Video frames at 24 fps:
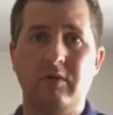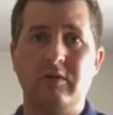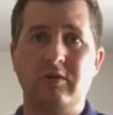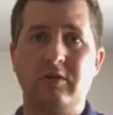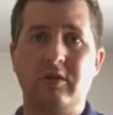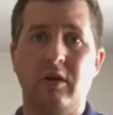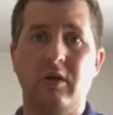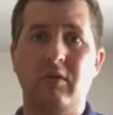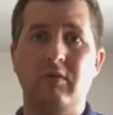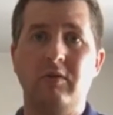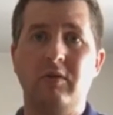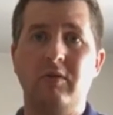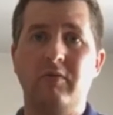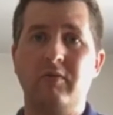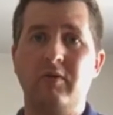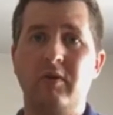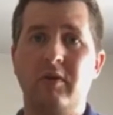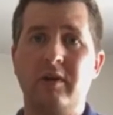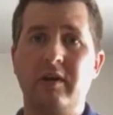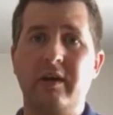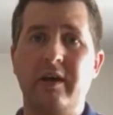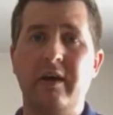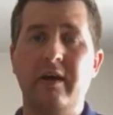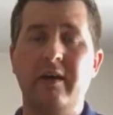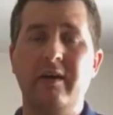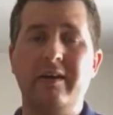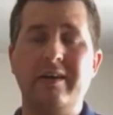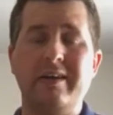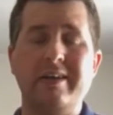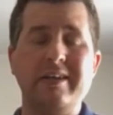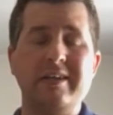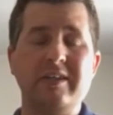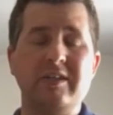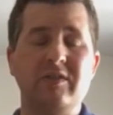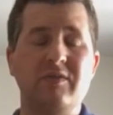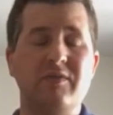So you've got to get at
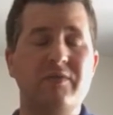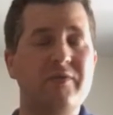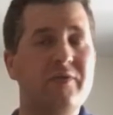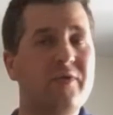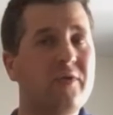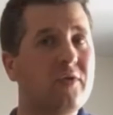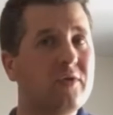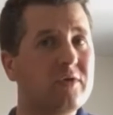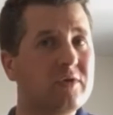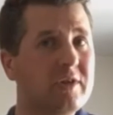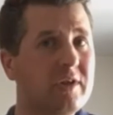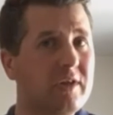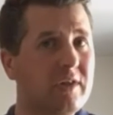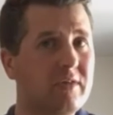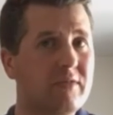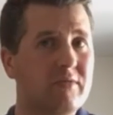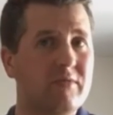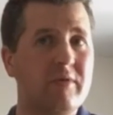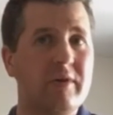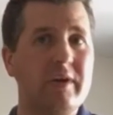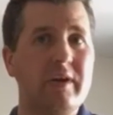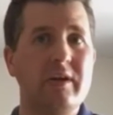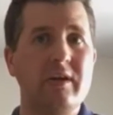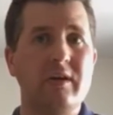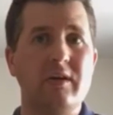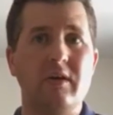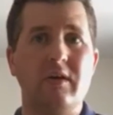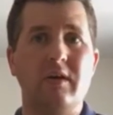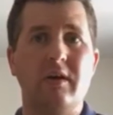least 43